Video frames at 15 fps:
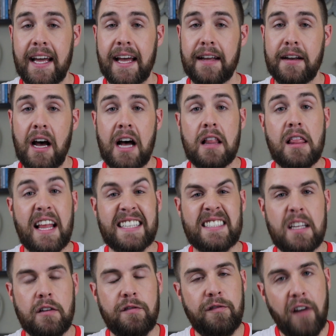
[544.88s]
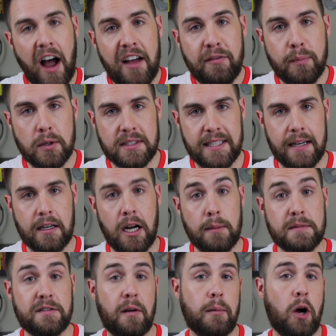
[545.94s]
and less than 5%
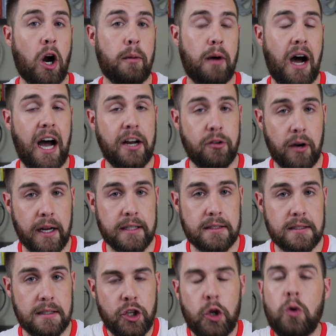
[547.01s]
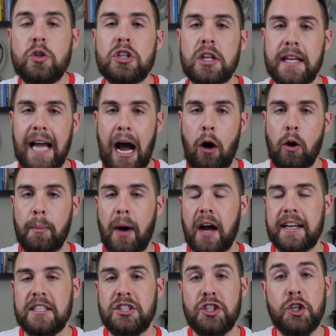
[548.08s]
comes from carbohydrates. Usually our
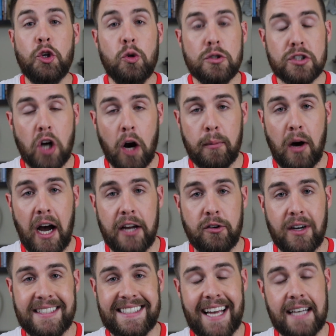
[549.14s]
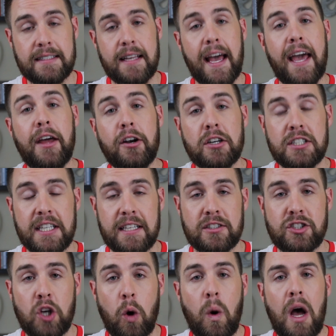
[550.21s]
bodies use carbohydrates as energy, and
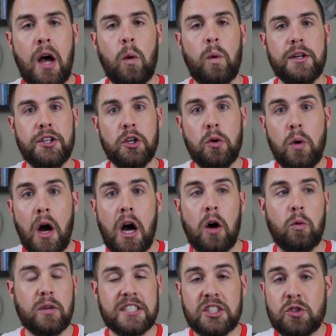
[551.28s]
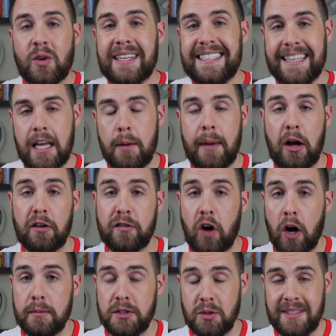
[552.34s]
so when you restrict the amount of
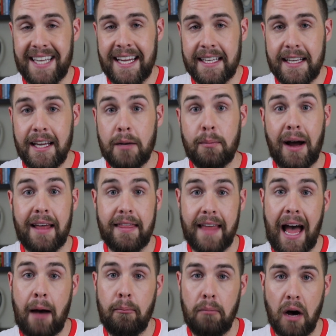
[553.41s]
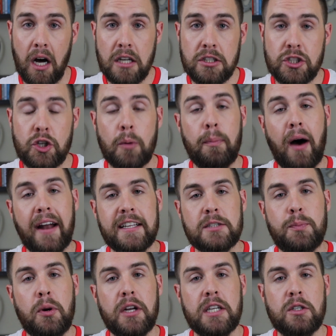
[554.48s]
carbs you take in by that much, your body's
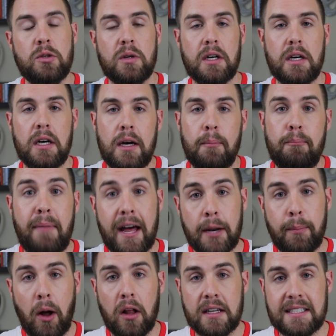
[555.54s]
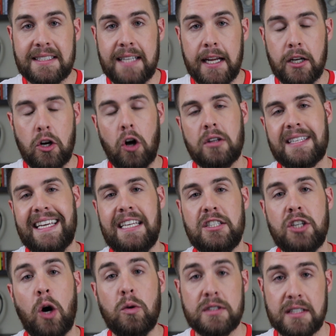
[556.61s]
put into a metabolic state called
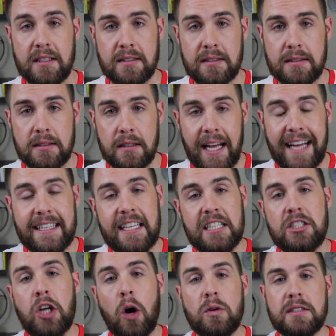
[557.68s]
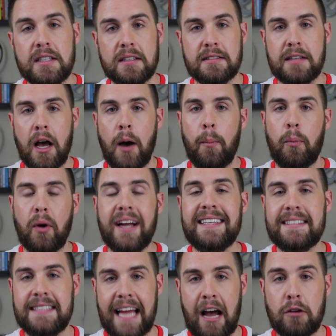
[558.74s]
ketosis. And ketosis
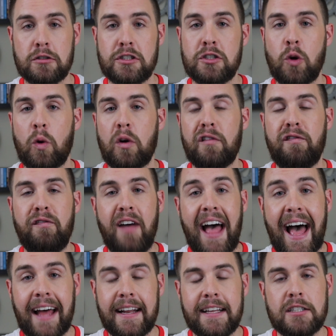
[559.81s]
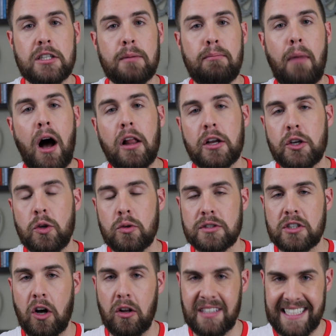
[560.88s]
breaks down stored fat into molecules
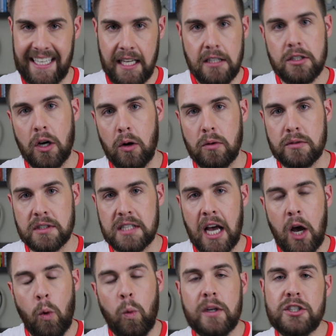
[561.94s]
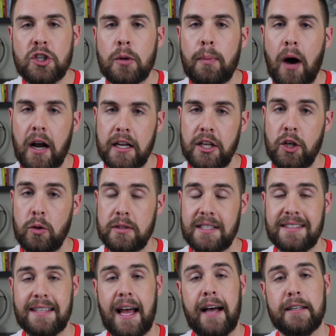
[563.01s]
called ketones, which your body
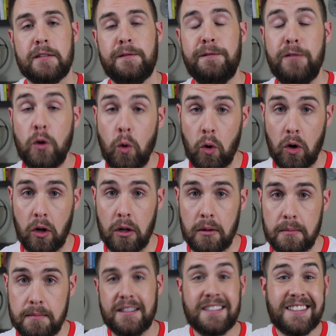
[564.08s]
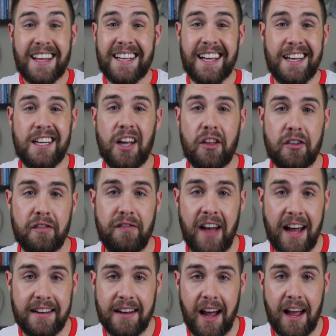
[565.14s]
uses as fuel. Just like any other
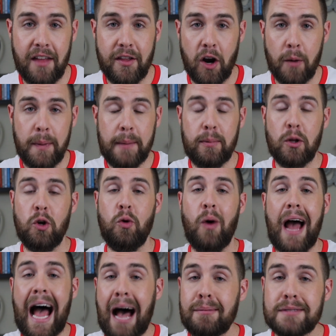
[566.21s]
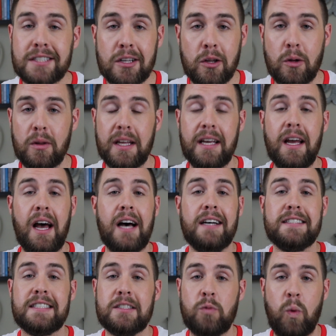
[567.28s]
fad diet, there are people who absolutely
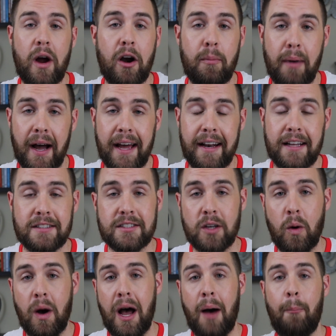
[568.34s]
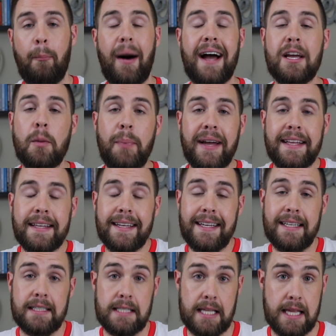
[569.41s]
swear by it. And so my opinion
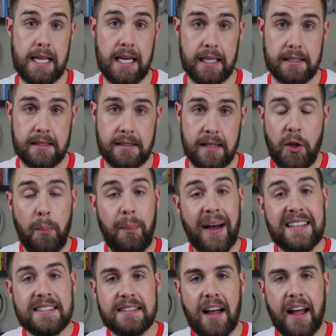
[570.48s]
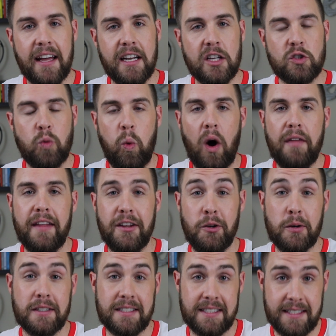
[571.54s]
is this: the best diet is one that you
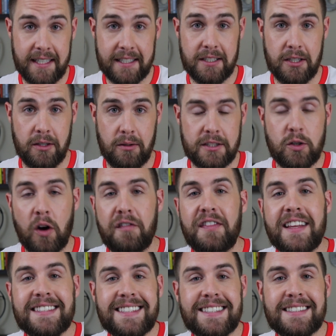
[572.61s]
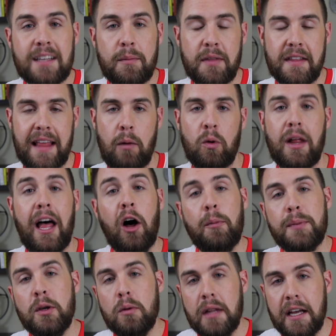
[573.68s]
can stick to. So if this is something that will
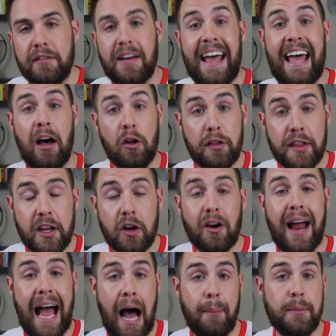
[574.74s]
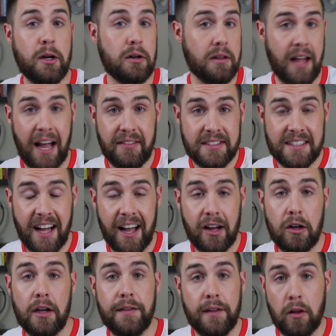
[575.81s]
help you live a healthier, happier
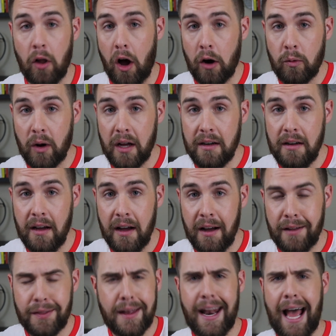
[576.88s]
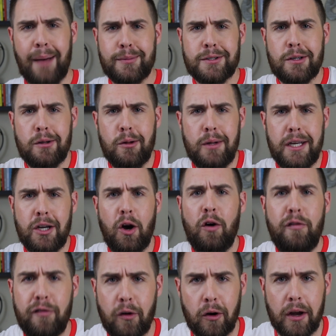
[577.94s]
lifestyle in the long run, then absolutely go
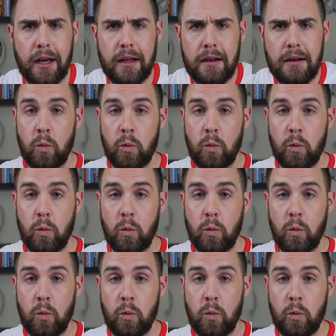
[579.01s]
for it.